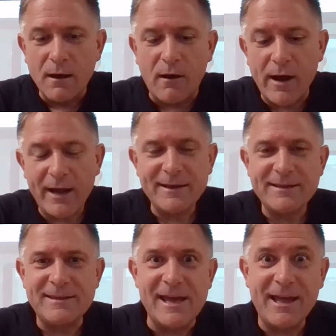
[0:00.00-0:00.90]
All
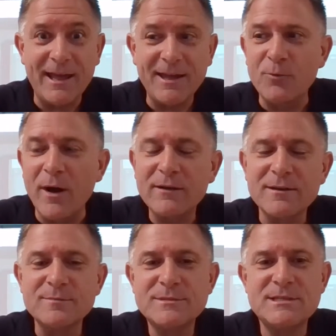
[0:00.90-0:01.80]
right, gang,
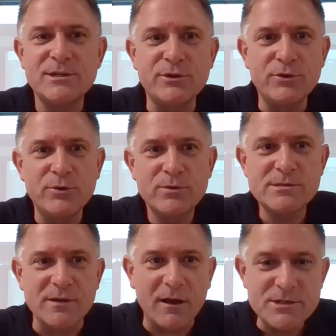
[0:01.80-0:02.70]
welcome
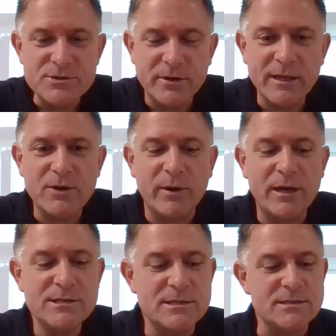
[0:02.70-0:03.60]
to Solving Trig
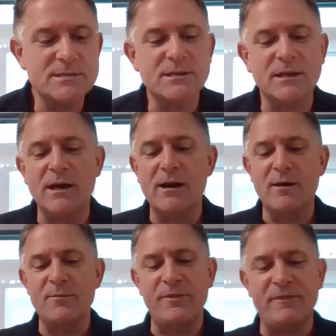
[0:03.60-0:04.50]
Equations.
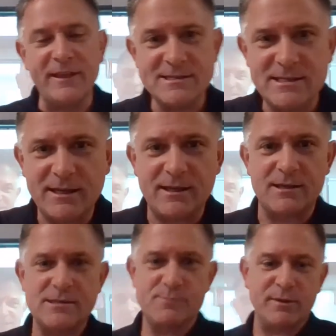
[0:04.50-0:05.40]
Um, this
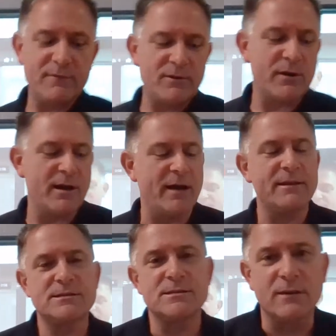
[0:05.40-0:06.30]
is, believe it or
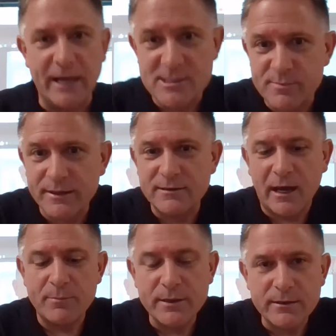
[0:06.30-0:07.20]
not, this is our last big
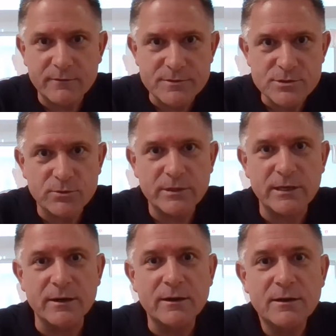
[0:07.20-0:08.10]
topic of the school
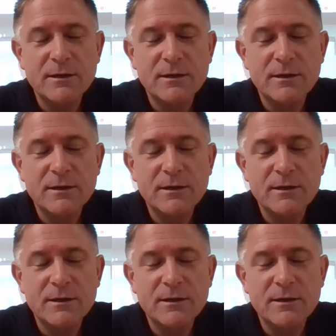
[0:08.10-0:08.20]
year.